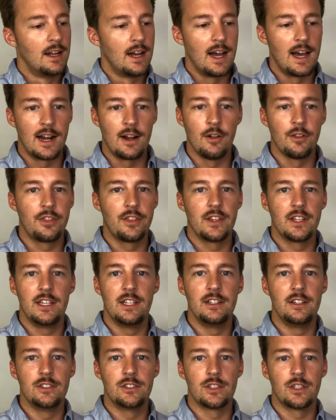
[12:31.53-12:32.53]
I don't think
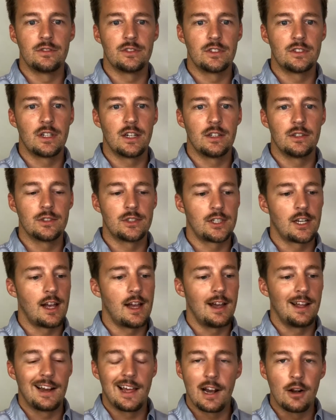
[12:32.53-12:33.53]
he deserves a title
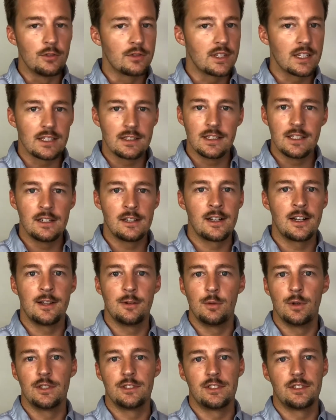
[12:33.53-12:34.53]
shot. I don't think Leon
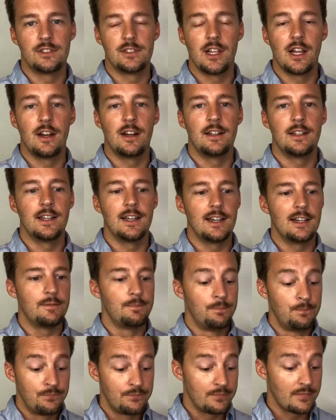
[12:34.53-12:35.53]
Edwards is there
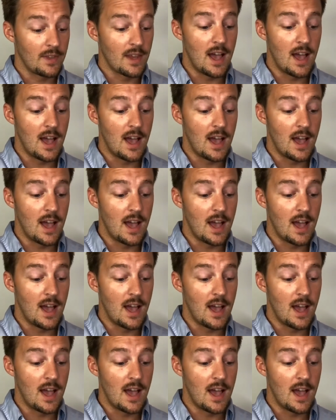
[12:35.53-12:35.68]
yet.